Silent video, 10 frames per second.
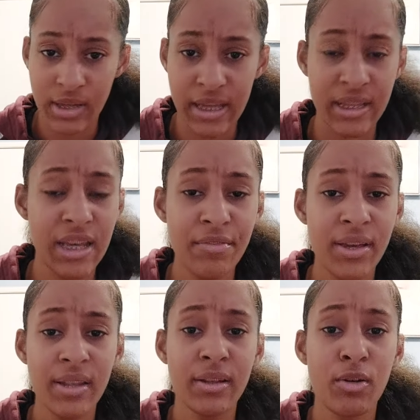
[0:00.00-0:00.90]
and
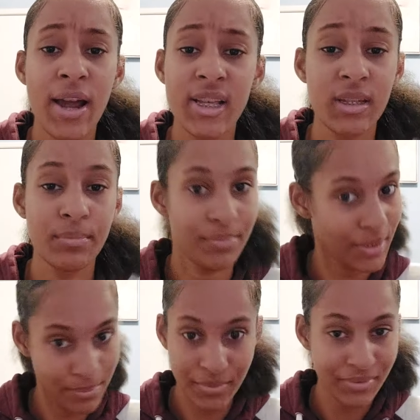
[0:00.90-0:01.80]
even crazy
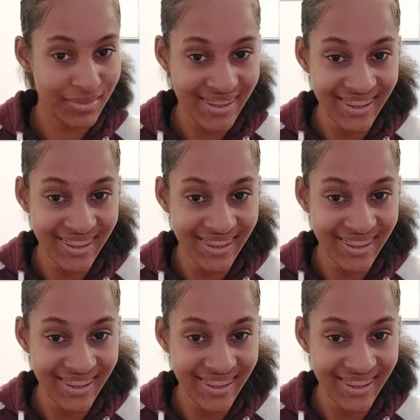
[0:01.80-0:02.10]
people.